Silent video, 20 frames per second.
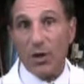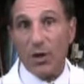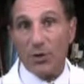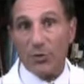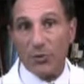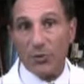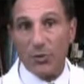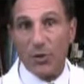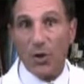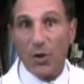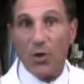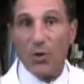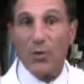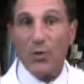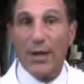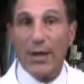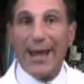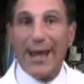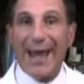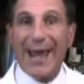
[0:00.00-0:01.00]
undergo
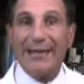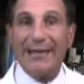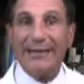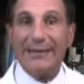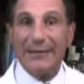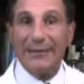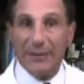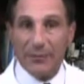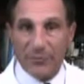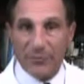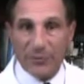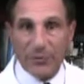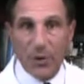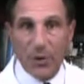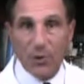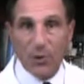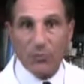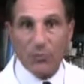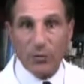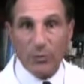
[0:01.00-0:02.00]
a lymph
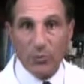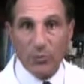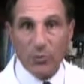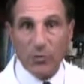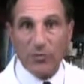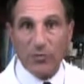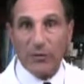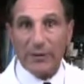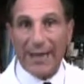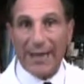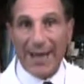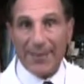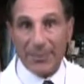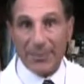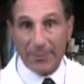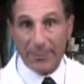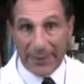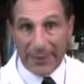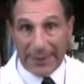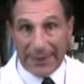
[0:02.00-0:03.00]
node removal at
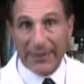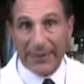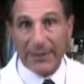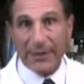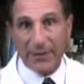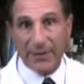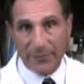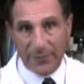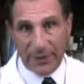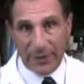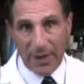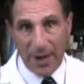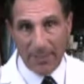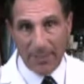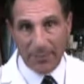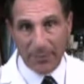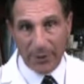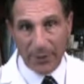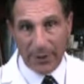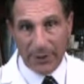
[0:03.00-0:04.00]
the beginning of the
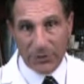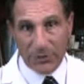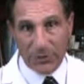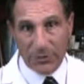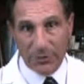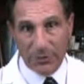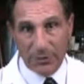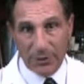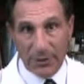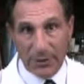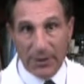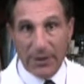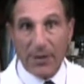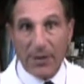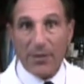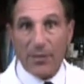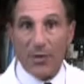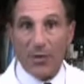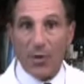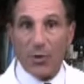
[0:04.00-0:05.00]
operation.
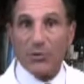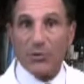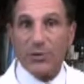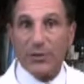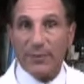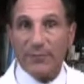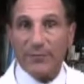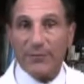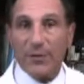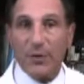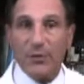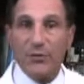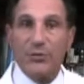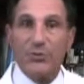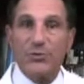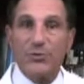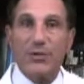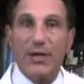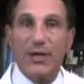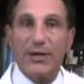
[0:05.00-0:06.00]
Those lymph nodes
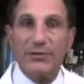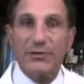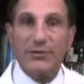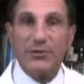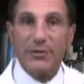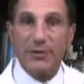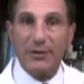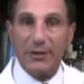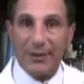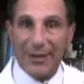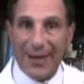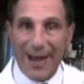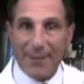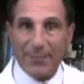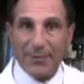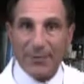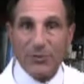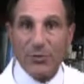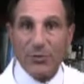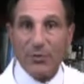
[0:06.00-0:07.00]
are sent to the
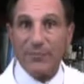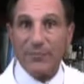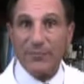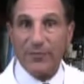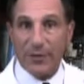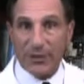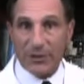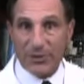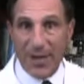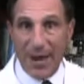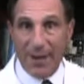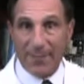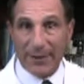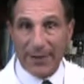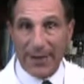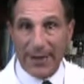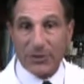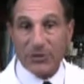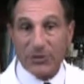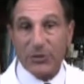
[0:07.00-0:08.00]
laboratory for
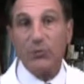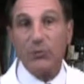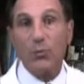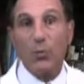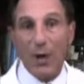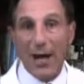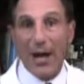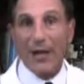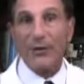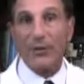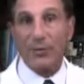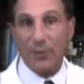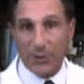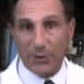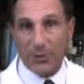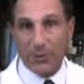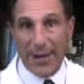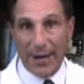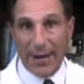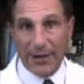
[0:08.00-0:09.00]
examination while you're
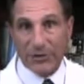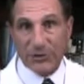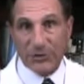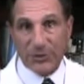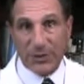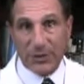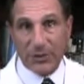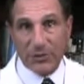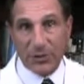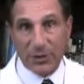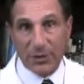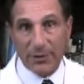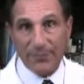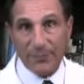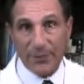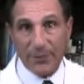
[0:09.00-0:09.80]
under anesthesia.